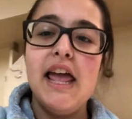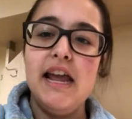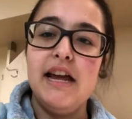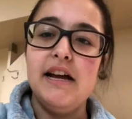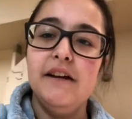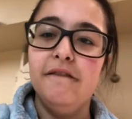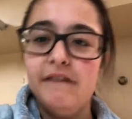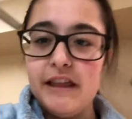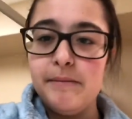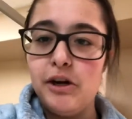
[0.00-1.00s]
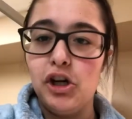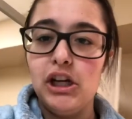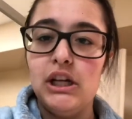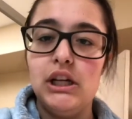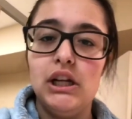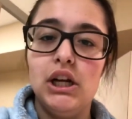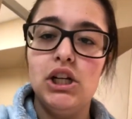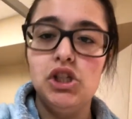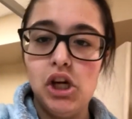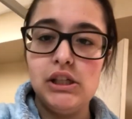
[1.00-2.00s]
and fifth period
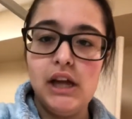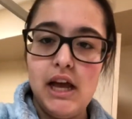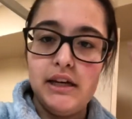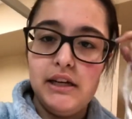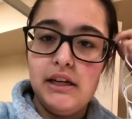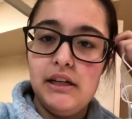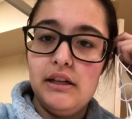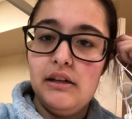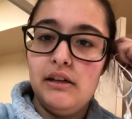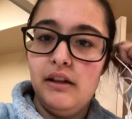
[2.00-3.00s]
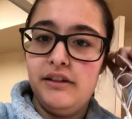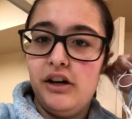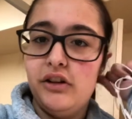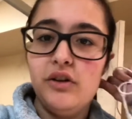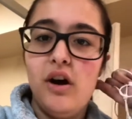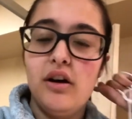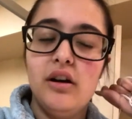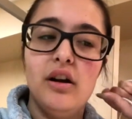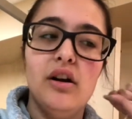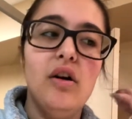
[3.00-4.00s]
just ended like not too long
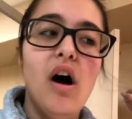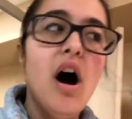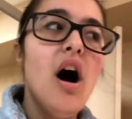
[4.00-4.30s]
ago,